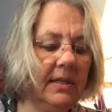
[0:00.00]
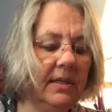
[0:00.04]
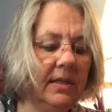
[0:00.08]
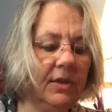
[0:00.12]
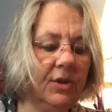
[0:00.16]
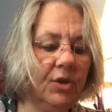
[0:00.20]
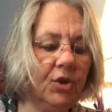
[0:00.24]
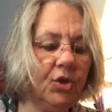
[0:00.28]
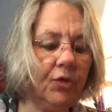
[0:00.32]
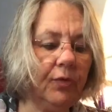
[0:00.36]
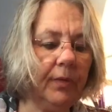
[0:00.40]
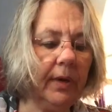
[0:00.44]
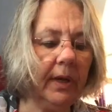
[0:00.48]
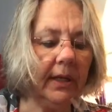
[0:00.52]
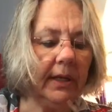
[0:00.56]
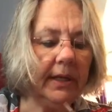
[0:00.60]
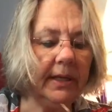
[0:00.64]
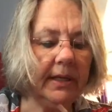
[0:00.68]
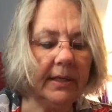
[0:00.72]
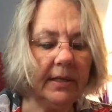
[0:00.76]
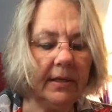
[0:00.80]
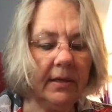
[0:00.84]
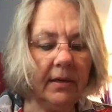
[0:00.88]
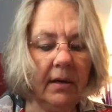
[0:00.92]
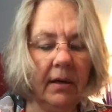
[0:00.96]
is the
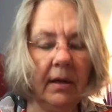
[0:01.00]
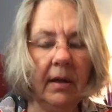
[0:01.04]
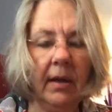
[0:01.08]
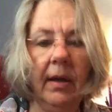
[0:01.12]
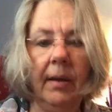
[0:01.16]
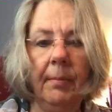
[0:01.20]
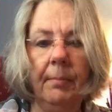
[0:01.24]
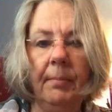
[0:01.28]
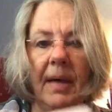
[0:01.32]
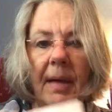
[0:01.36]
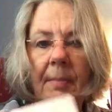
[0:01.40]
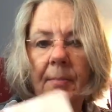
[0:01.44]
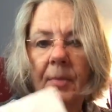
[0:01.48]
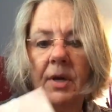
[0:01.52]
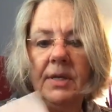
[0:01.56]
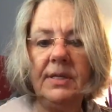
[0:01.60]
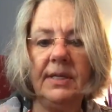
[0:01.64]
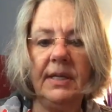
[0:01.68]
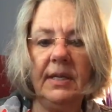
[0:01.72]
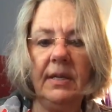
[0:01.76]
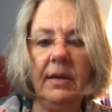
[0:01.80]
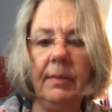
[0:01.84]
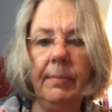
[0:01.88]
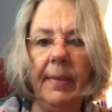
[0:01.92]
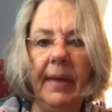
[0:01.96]
Trillion by
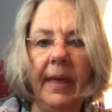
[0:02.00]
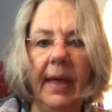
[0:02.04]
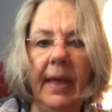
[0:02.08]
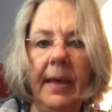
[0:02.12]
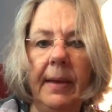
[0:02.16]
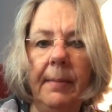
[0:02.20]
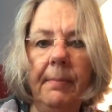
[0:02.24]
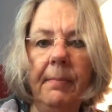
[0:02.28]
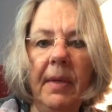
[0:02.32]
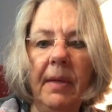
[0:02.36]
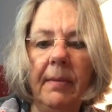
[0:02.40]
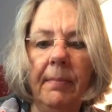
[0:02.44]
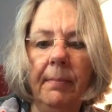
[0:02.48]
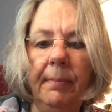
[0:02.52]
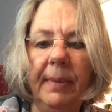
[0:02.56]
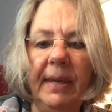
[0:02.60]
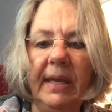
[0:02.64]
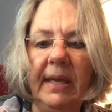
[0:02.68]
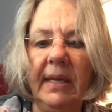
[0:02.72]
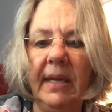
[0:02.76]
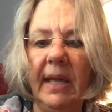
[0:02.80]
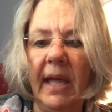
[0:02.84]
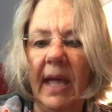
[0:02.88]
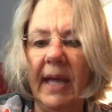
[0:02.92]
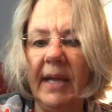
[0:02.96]
Martina Behm,
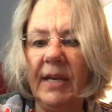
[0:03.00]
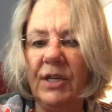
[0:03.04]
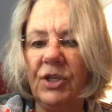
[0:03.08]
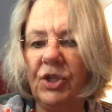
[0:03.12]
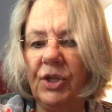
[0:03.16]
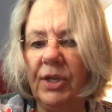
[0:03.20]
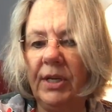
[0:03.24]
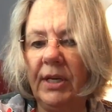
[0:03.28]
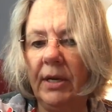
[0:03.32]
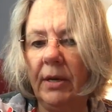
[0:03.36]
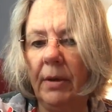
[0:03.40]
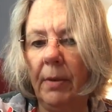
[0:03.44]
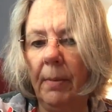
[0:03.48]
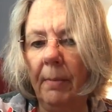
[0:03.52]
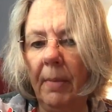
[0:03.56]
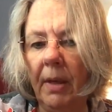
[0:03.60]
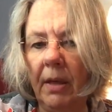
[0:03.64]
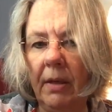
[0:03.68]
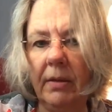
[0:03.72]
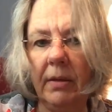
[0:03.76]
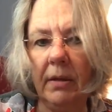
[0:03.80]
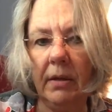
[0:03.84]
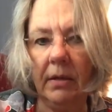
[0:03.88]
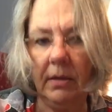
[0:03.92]
B-E-H-M.